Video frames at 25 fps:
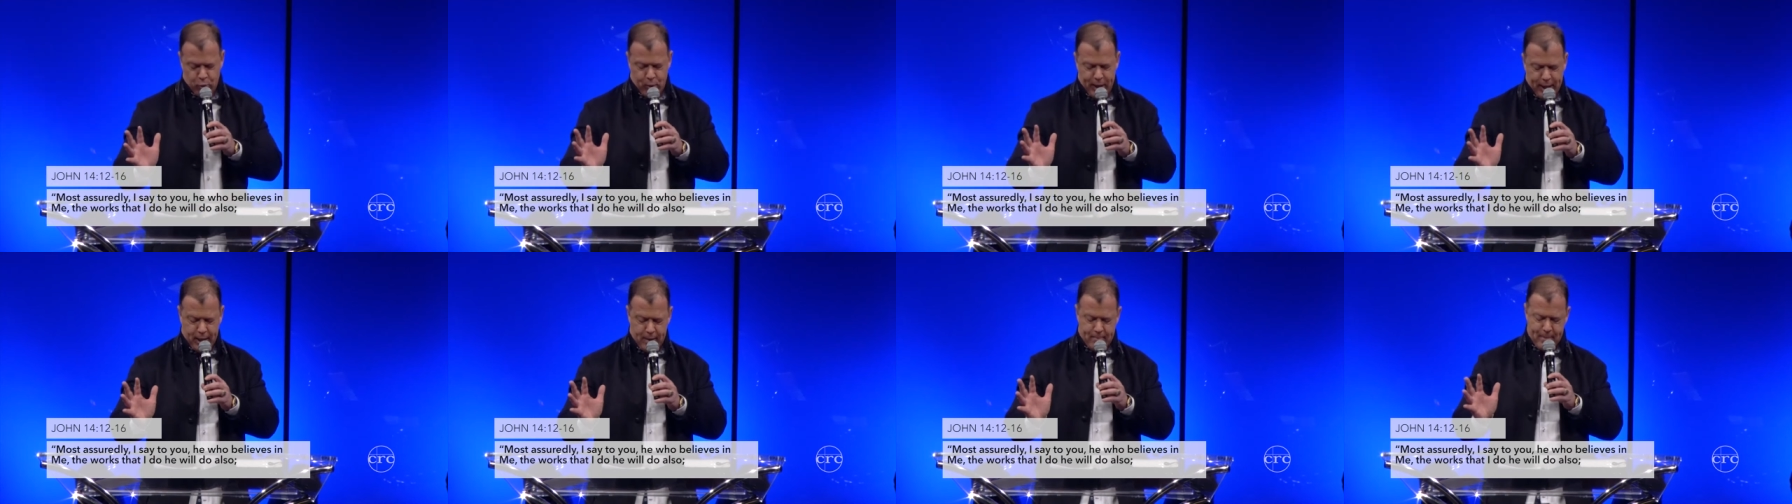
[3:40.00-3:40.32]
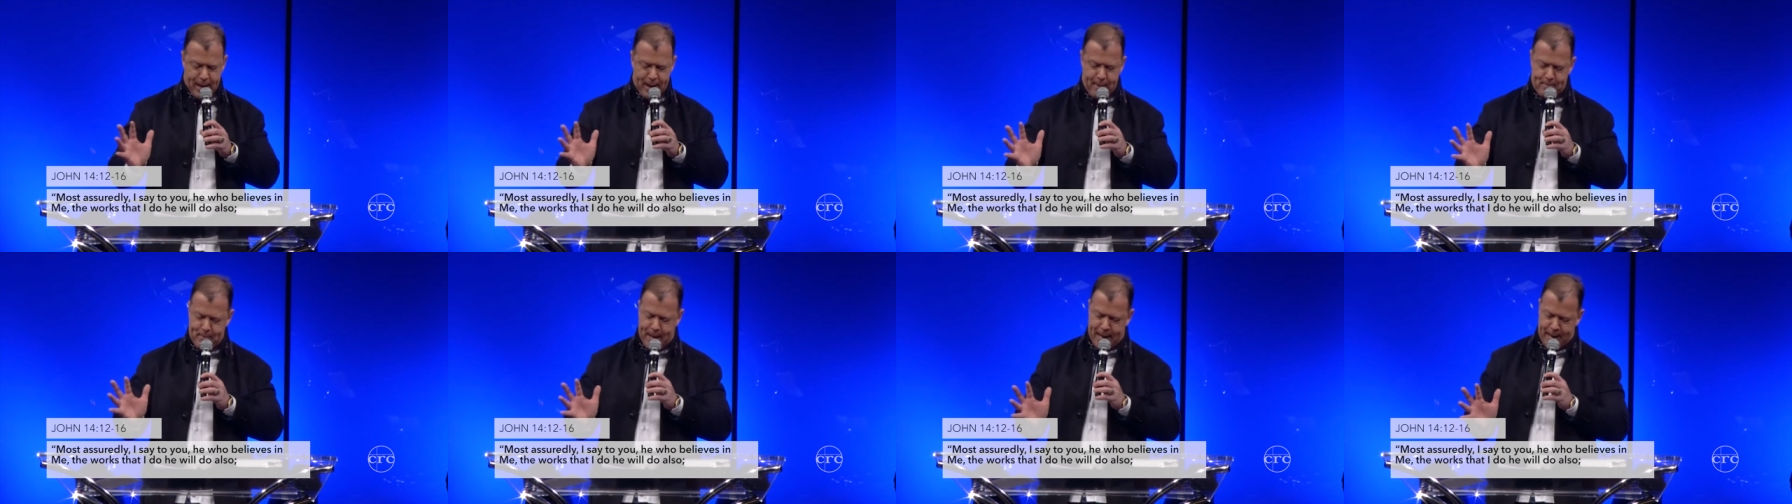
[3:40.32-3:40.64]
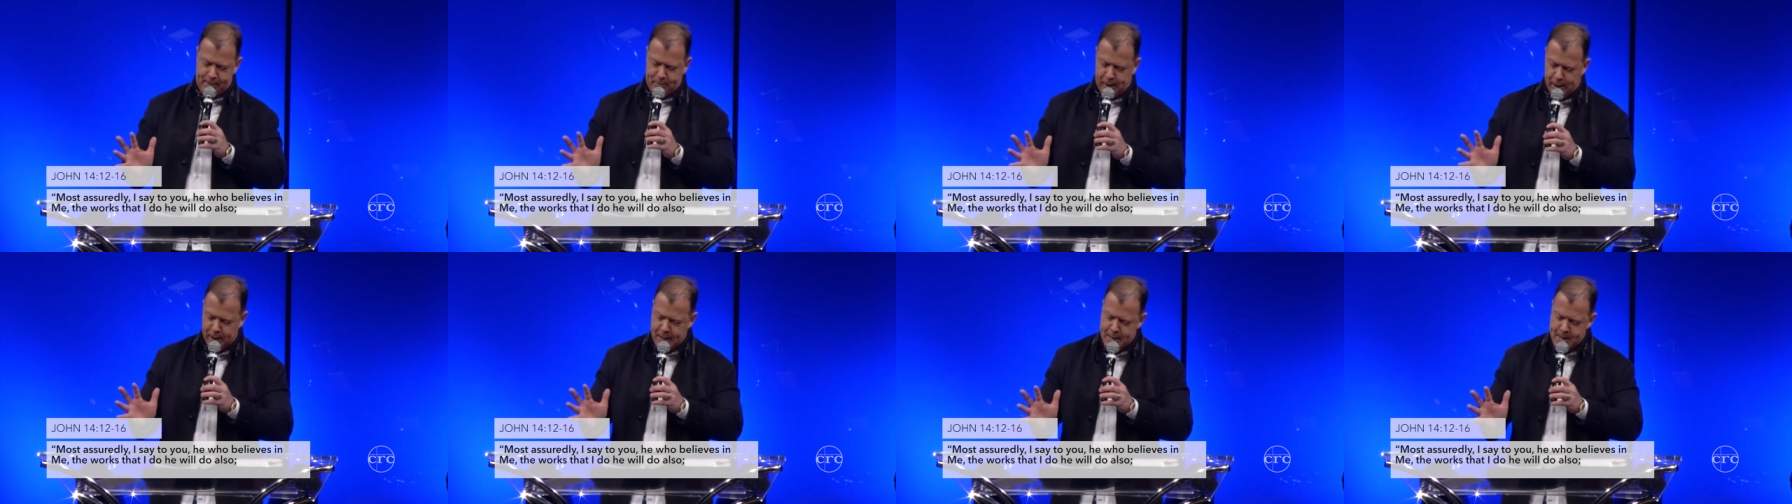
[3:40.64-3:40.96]
read in my
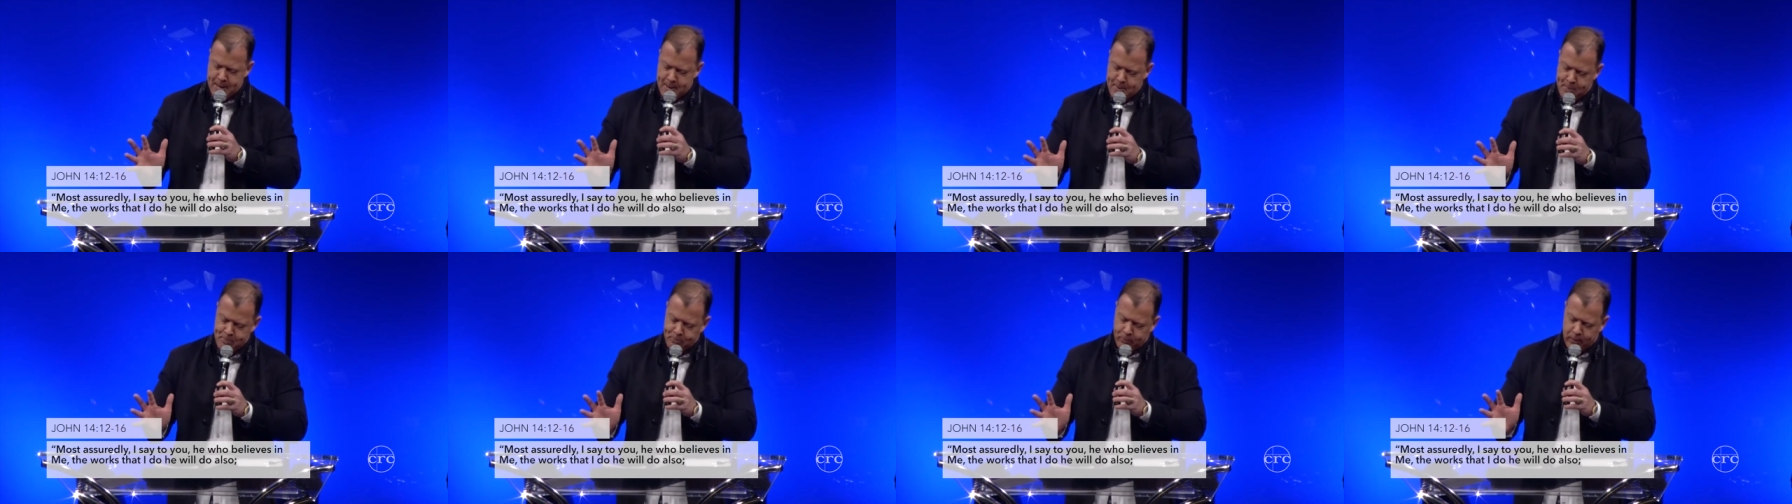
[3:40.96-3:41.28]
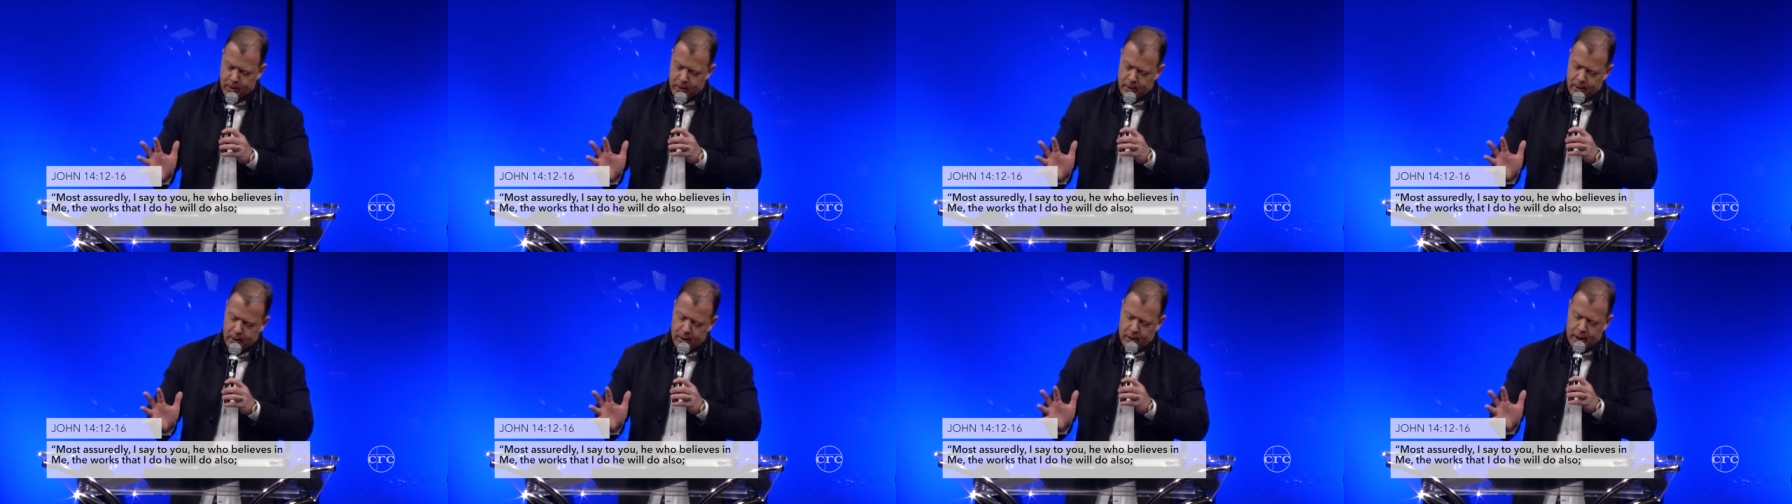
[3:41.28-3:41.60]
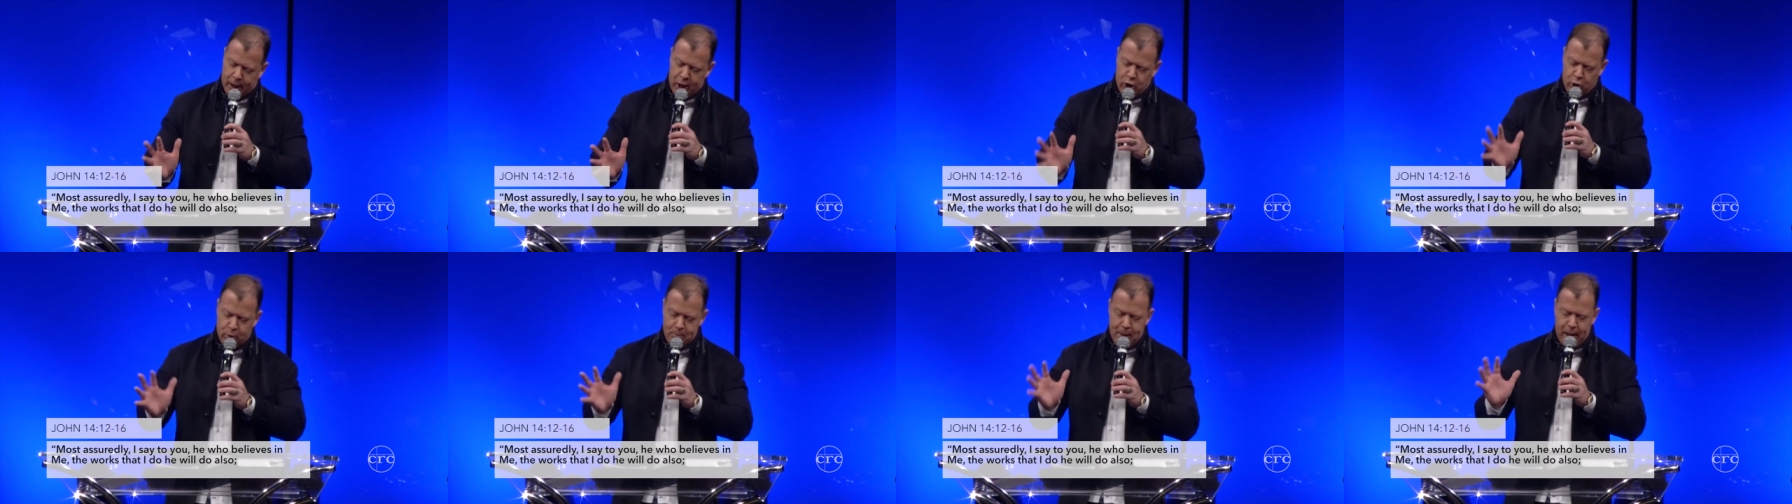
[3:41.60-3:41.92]
Bible,
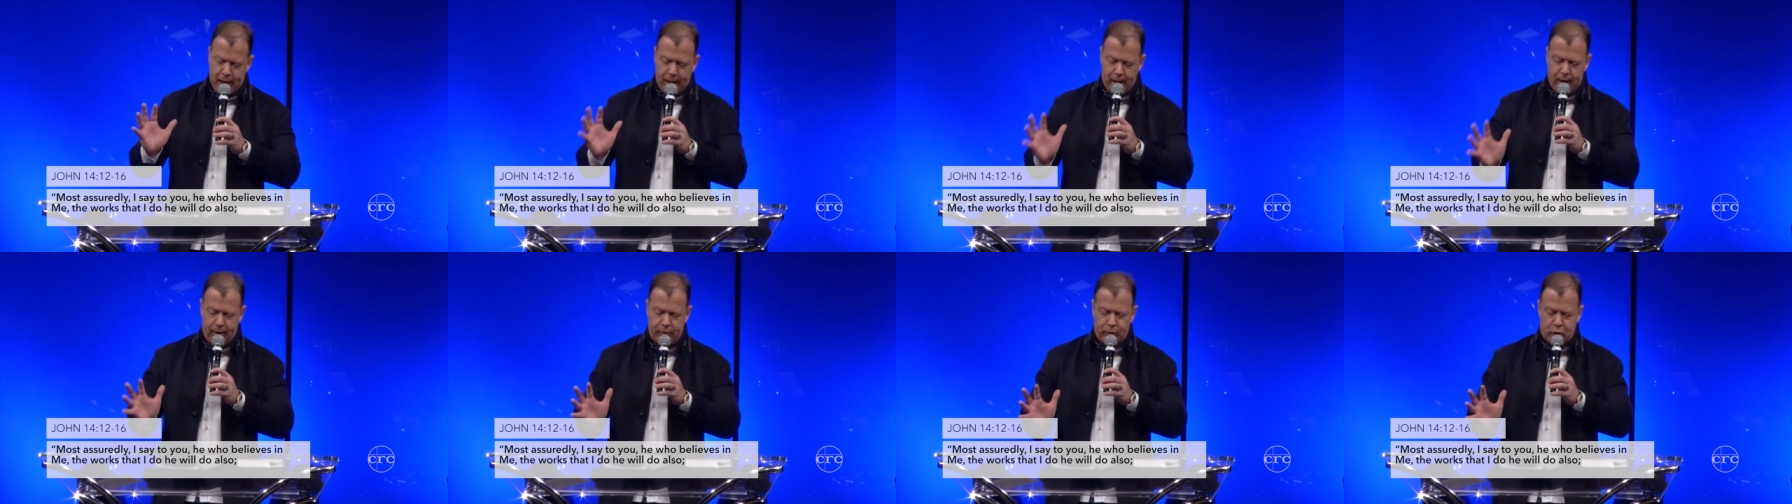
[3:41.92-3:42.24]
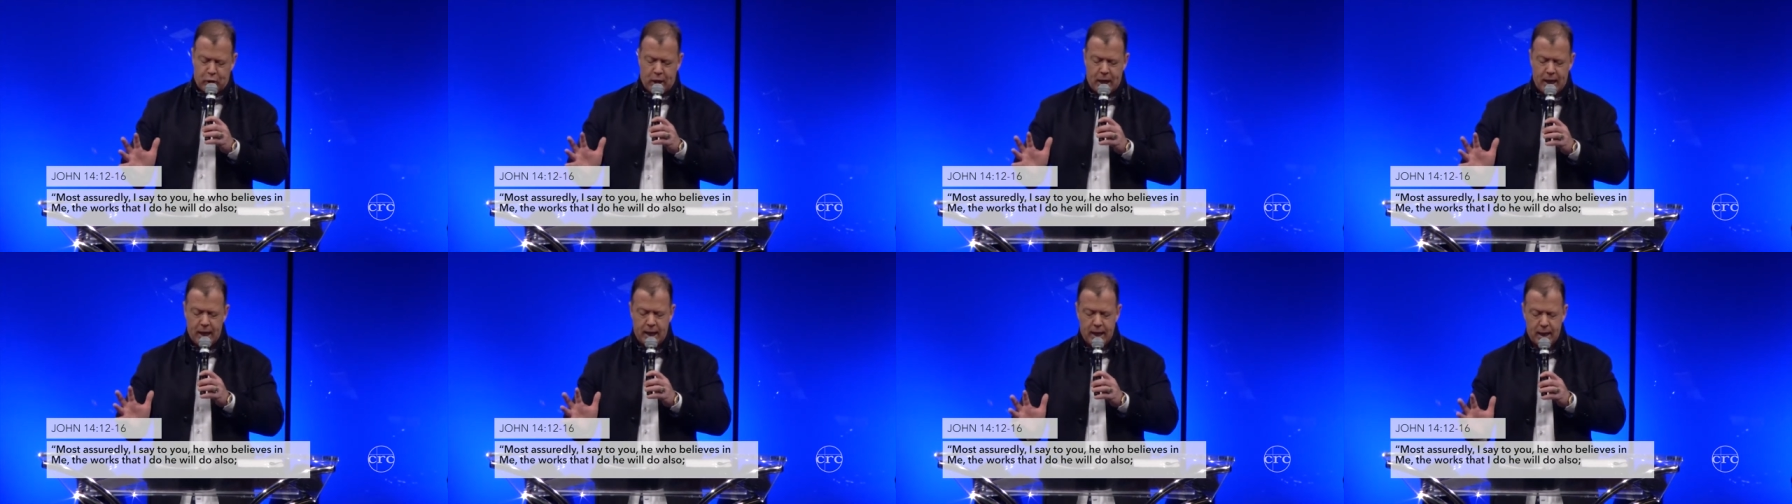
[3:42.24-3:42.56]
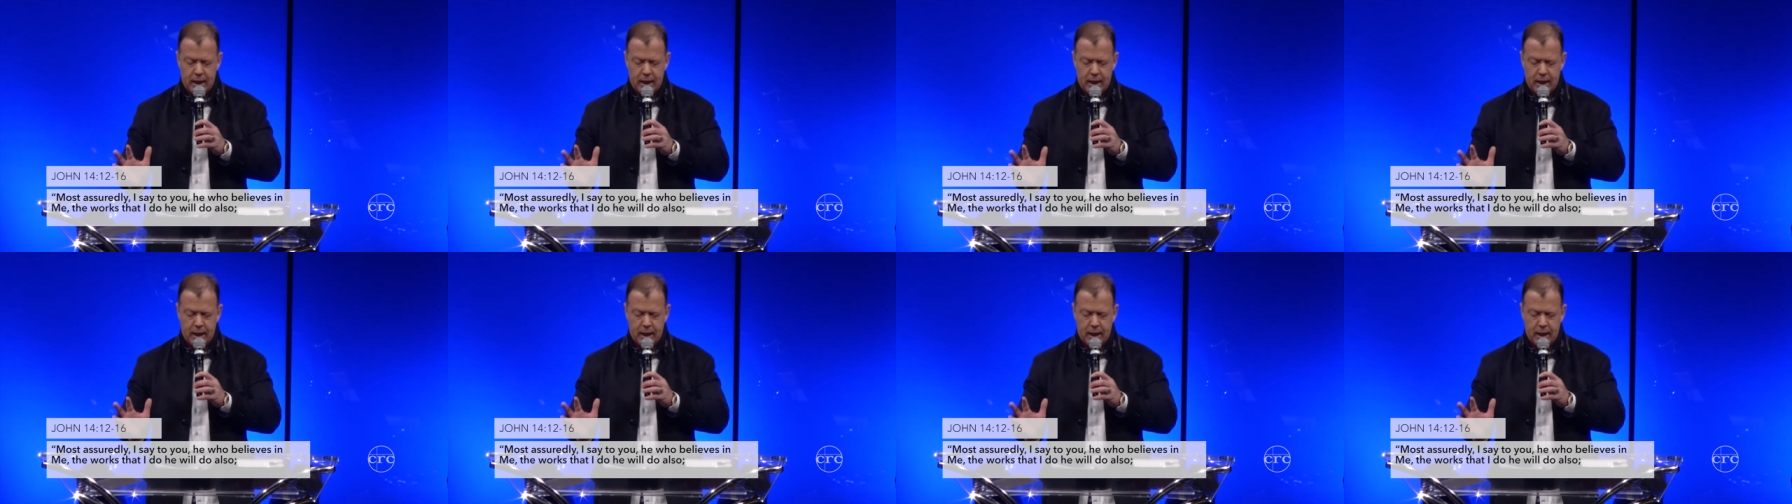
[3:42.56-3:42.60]
He who believes